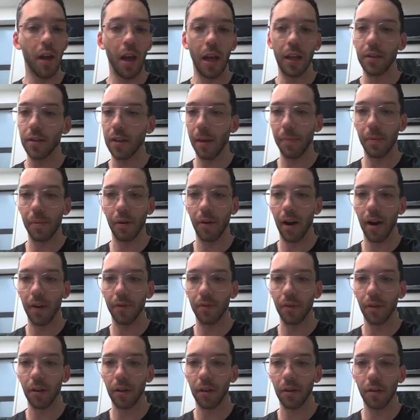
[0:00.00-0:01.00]
and slap a
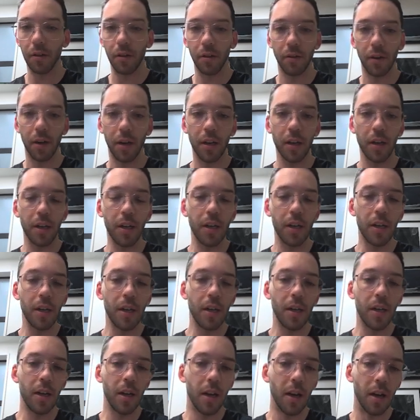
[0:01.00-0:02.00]
graft on it. All
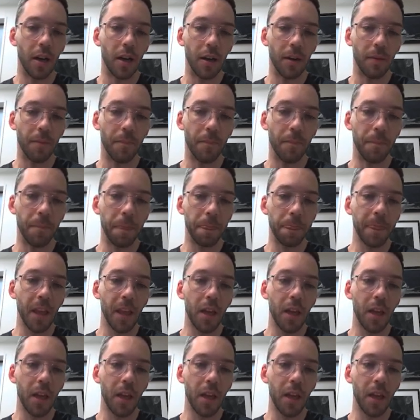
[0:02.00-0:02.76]
right.